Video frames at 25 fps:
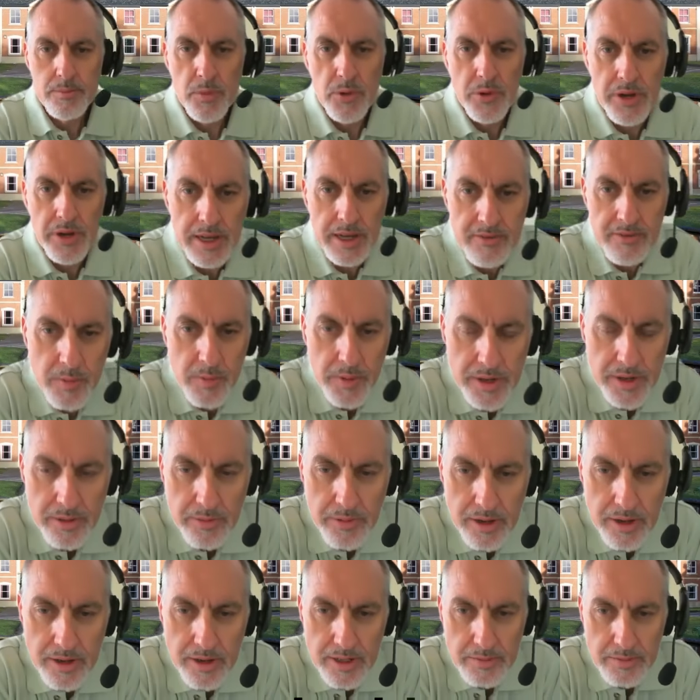Morning, everybody.
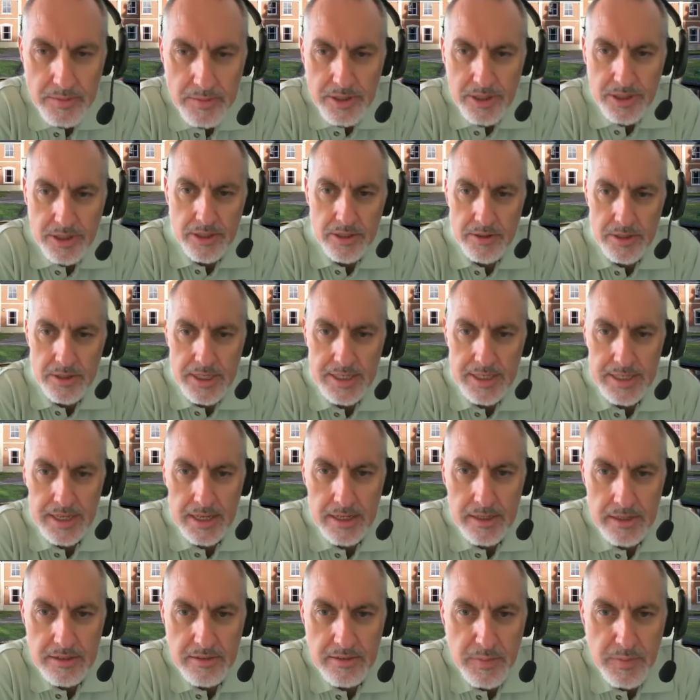Welcome to this
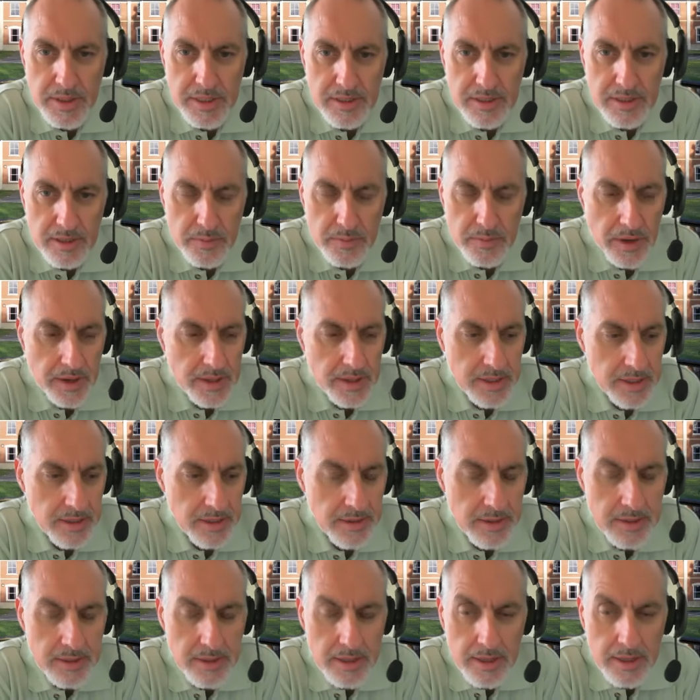session of Business Bite
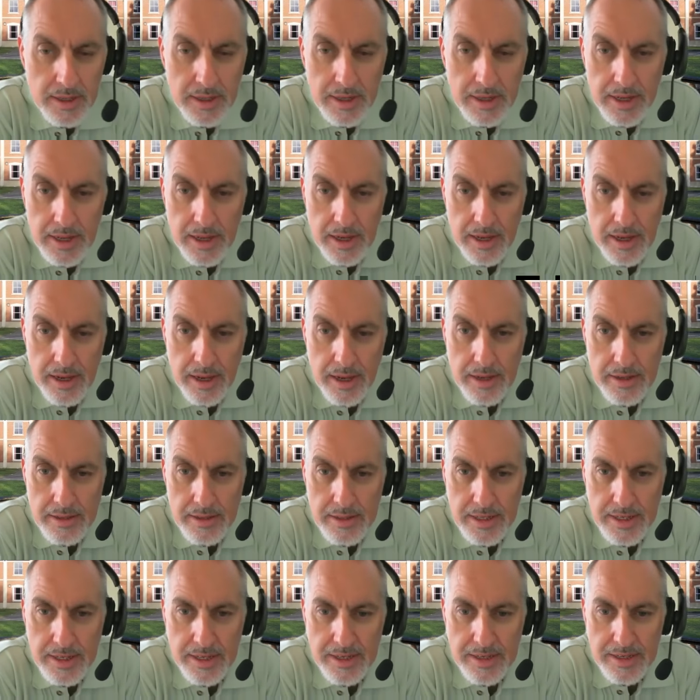Size.
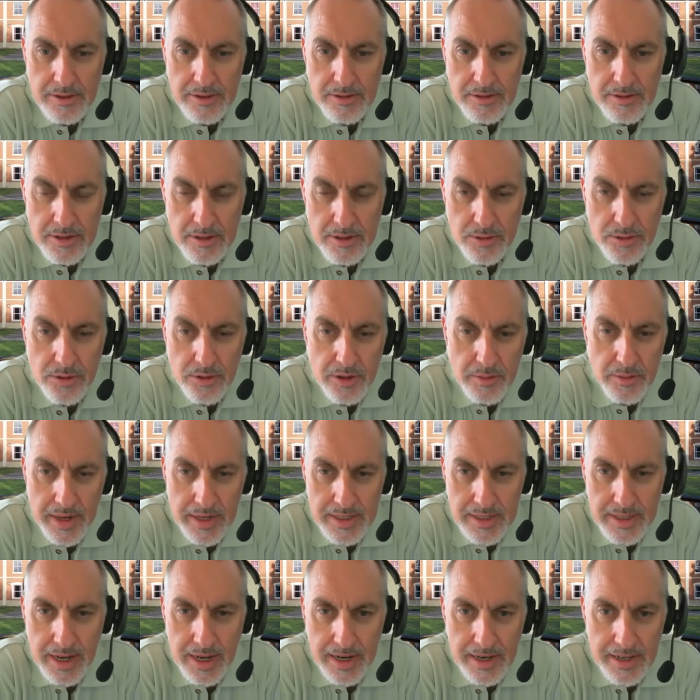And today I thought I'd talk
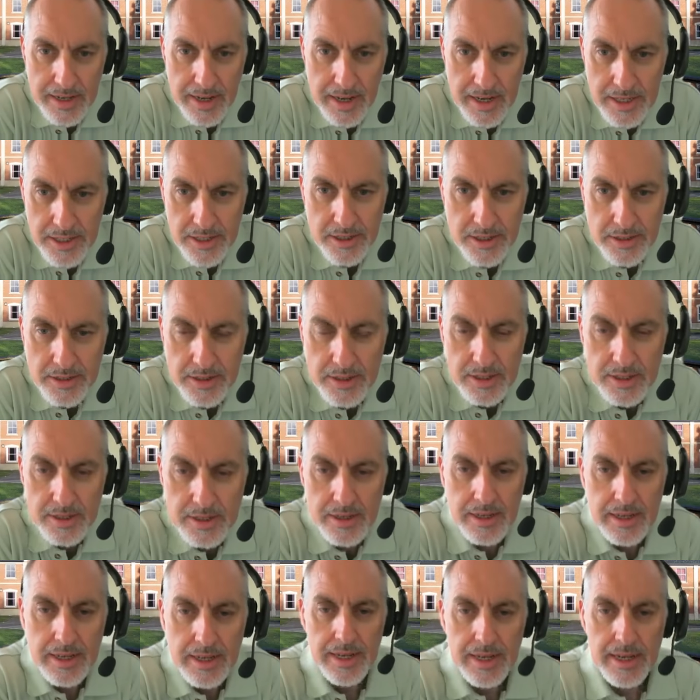about delegation
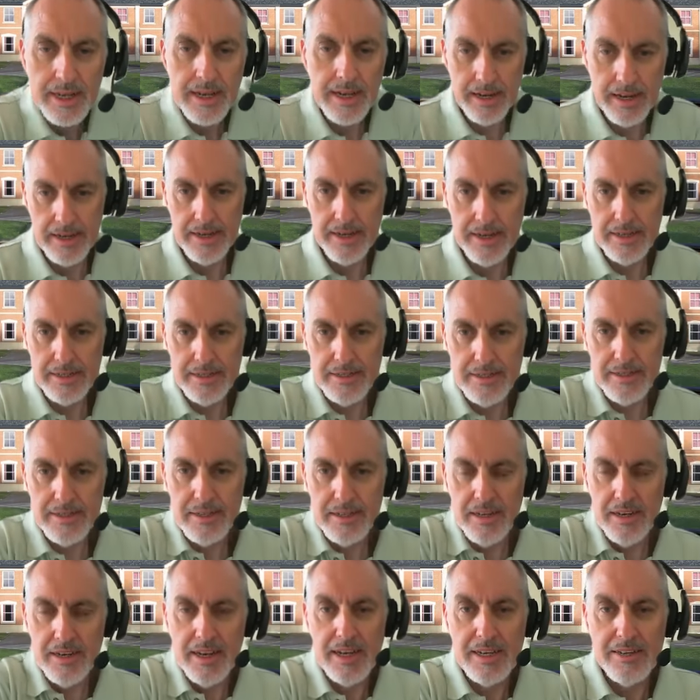and
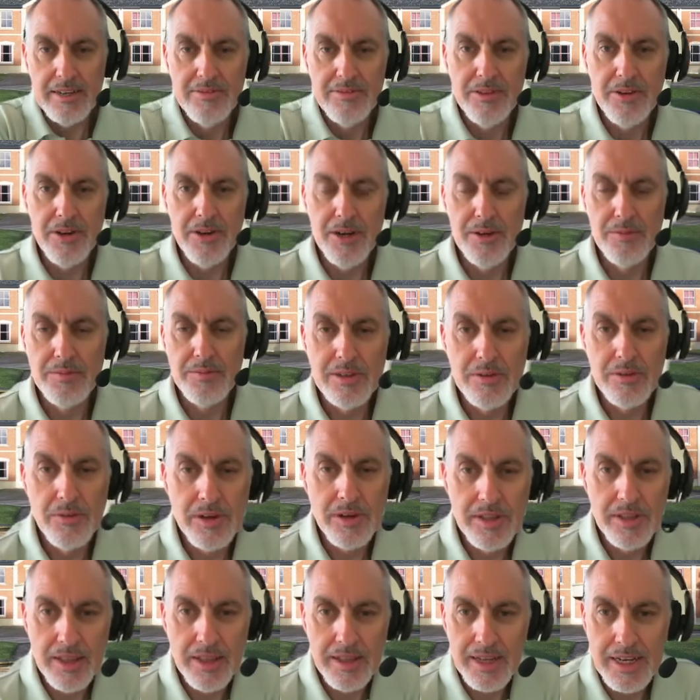uh, lack of time. So,
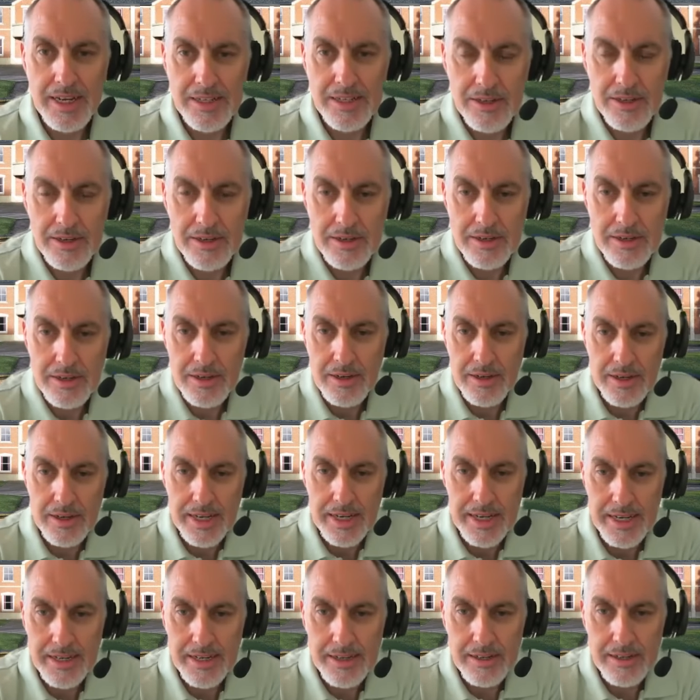one of the things I,
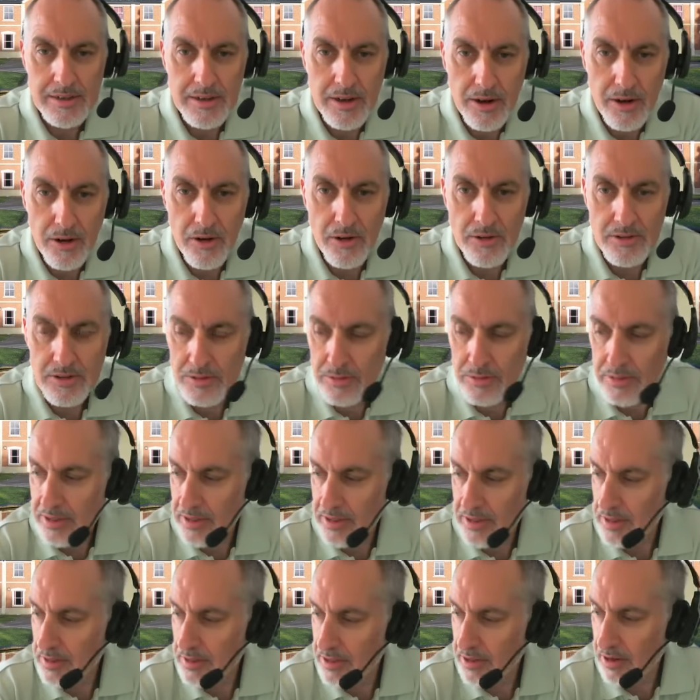I hear a lot
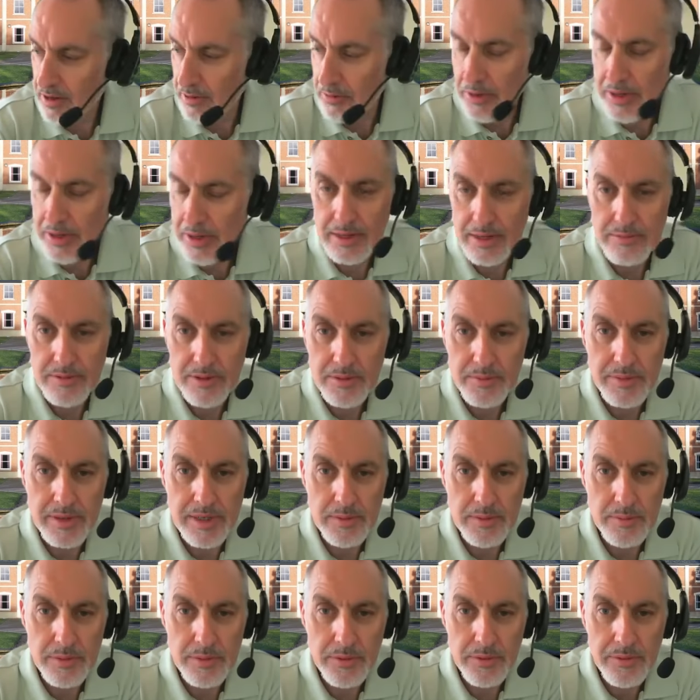when I start working with
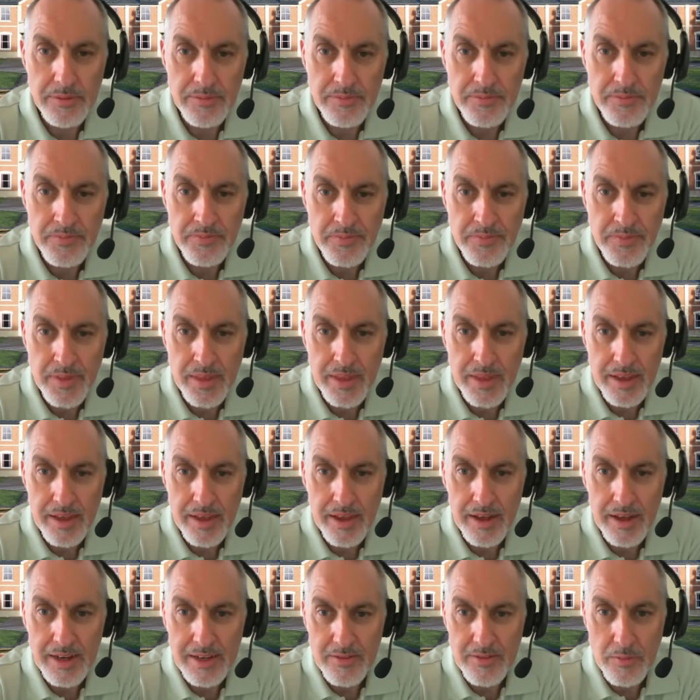people,
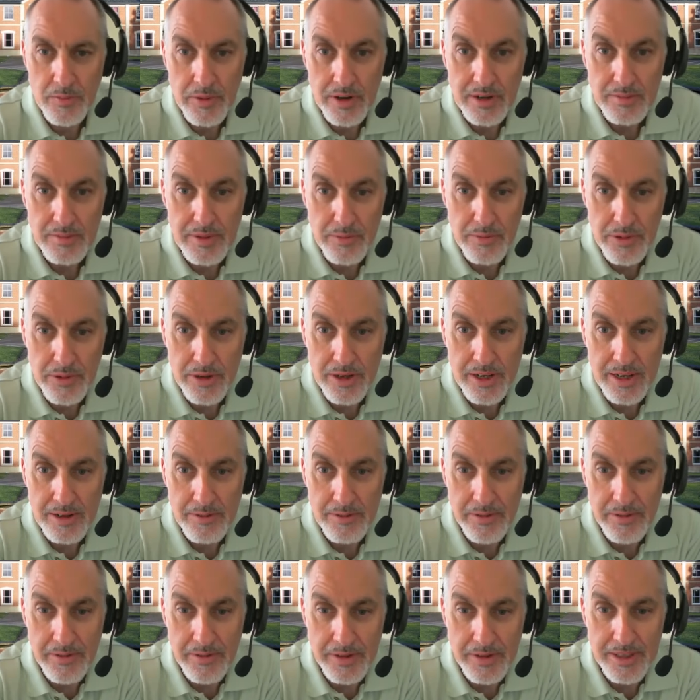and even when I've been
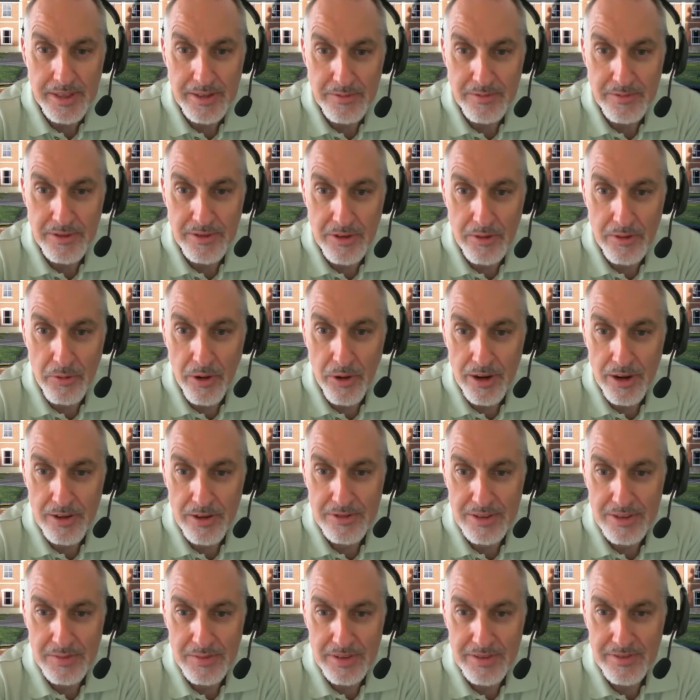working with them for a
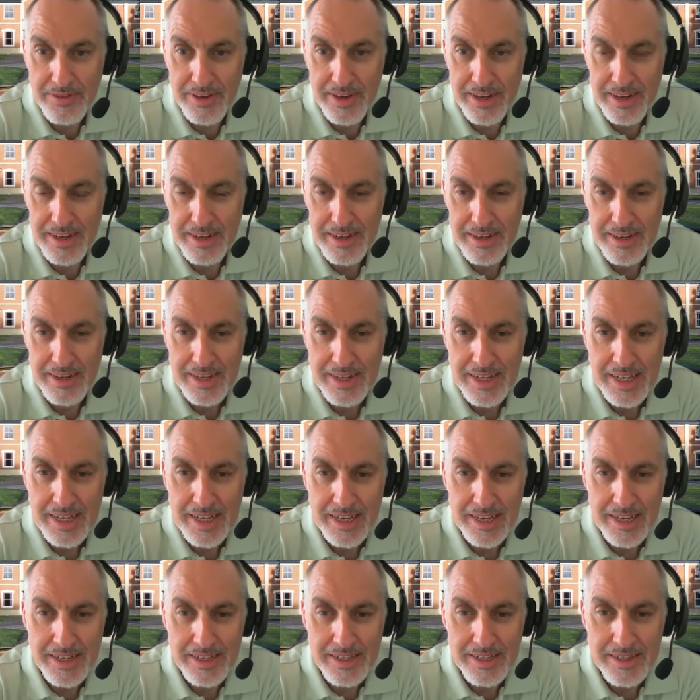while, to be fair,
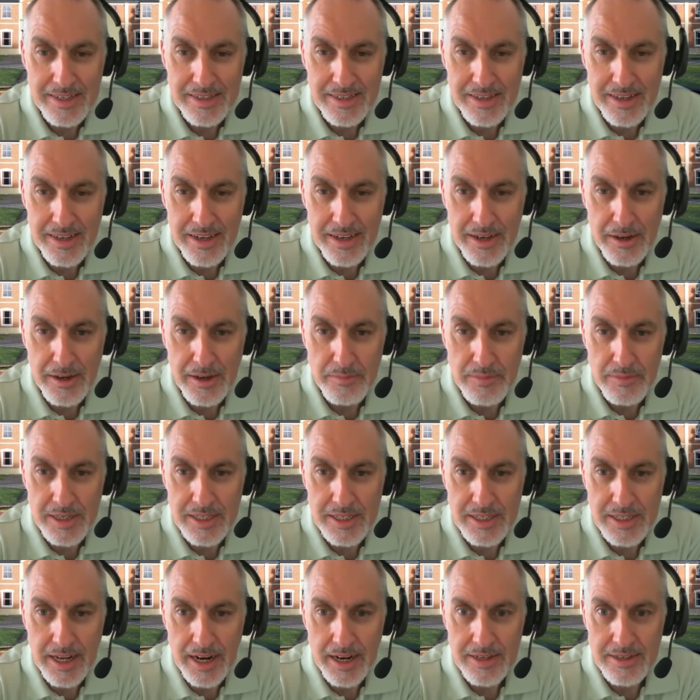is um,
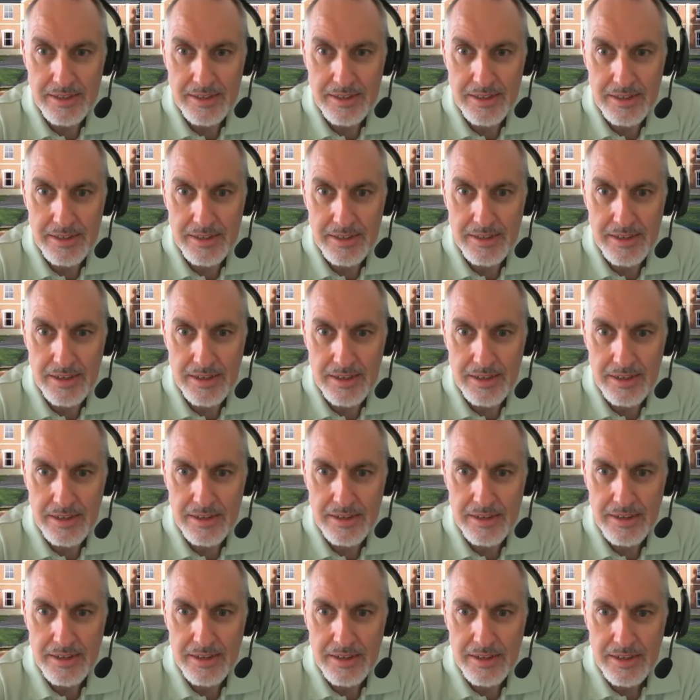this challenge that
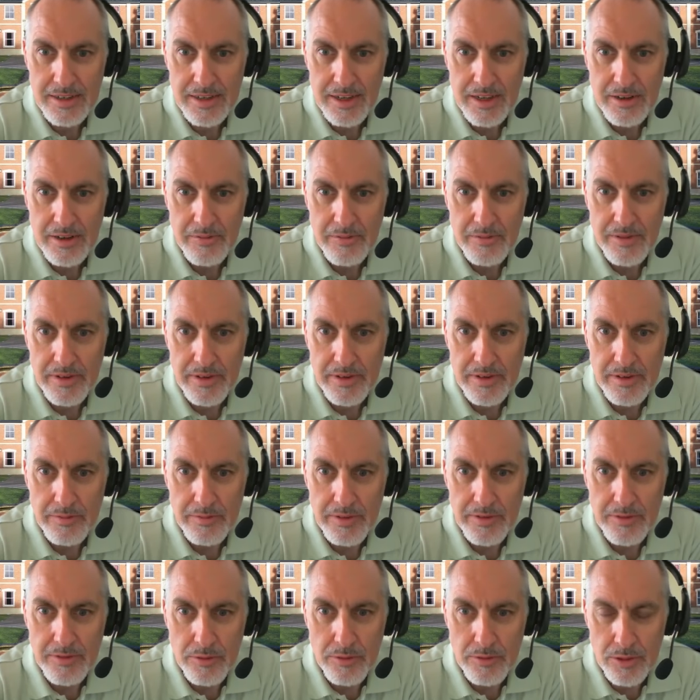uh, we're,
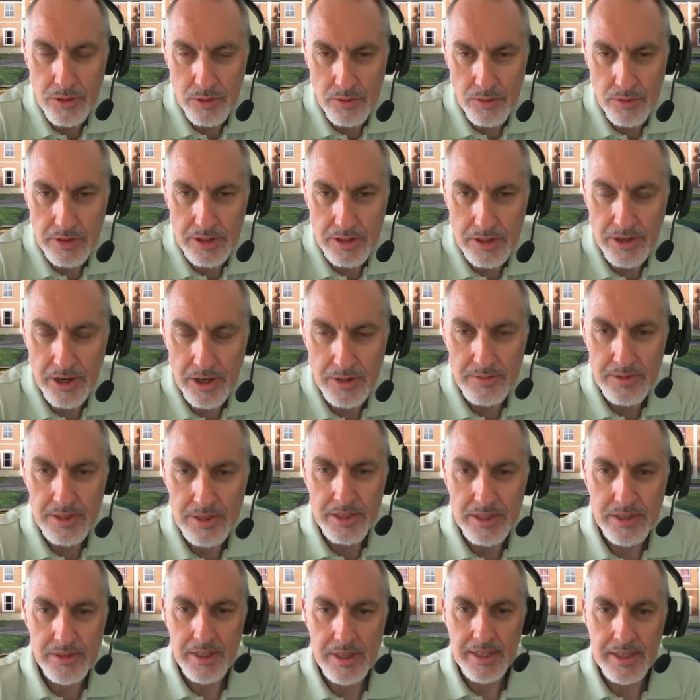we've all shorter time
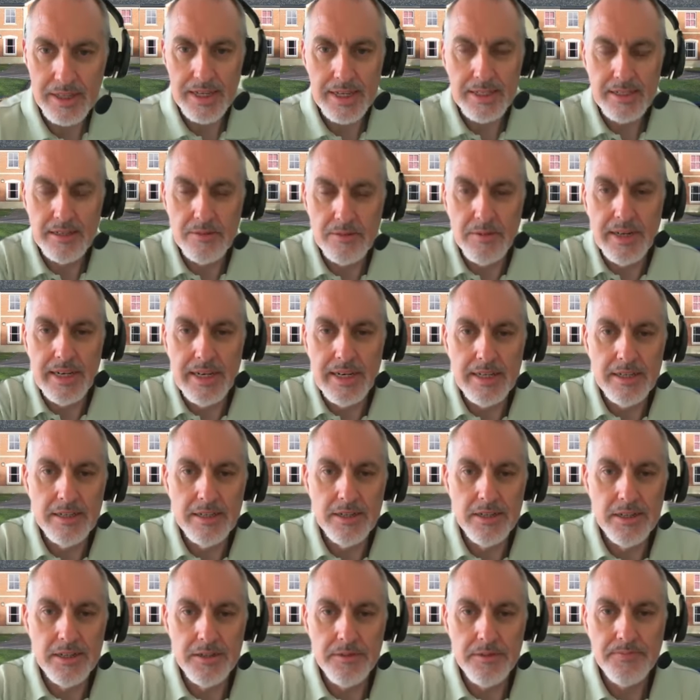to do the things that we need
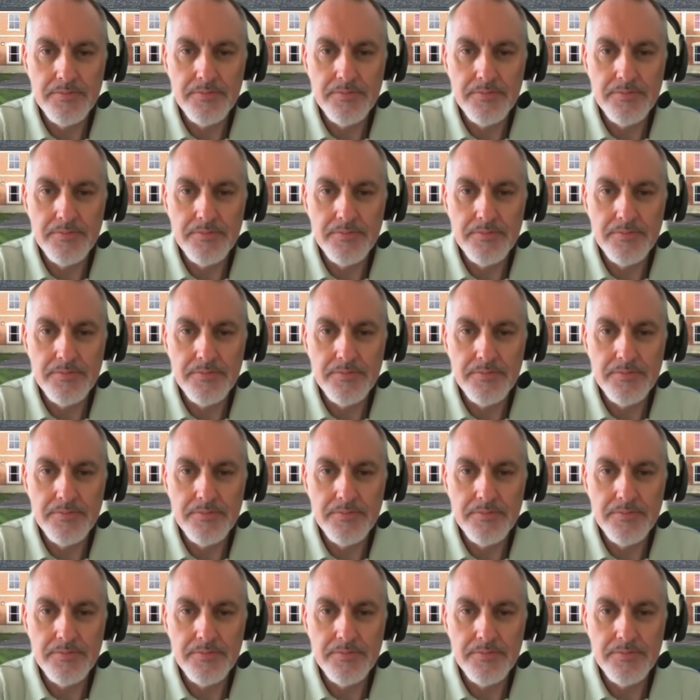to do.